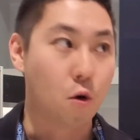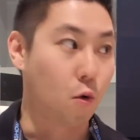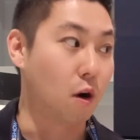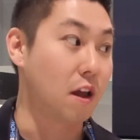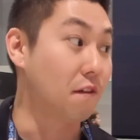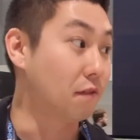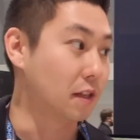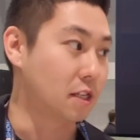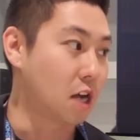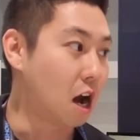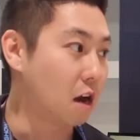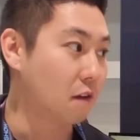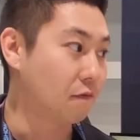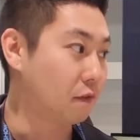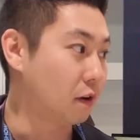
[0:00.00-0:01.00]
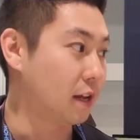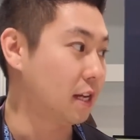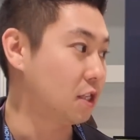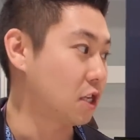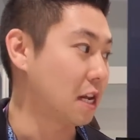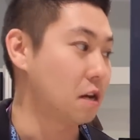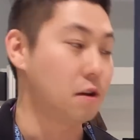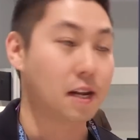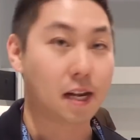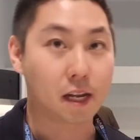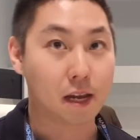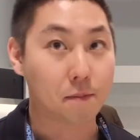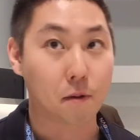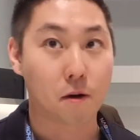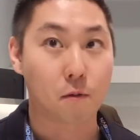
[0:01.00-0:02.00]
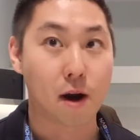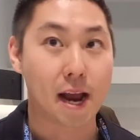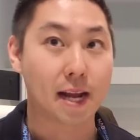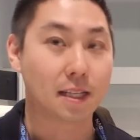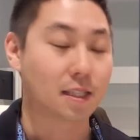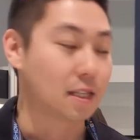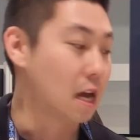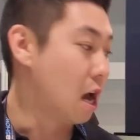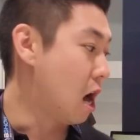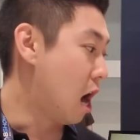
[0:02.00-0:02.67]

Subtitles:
where you have a ton of footage that you need to keep on RAIDs.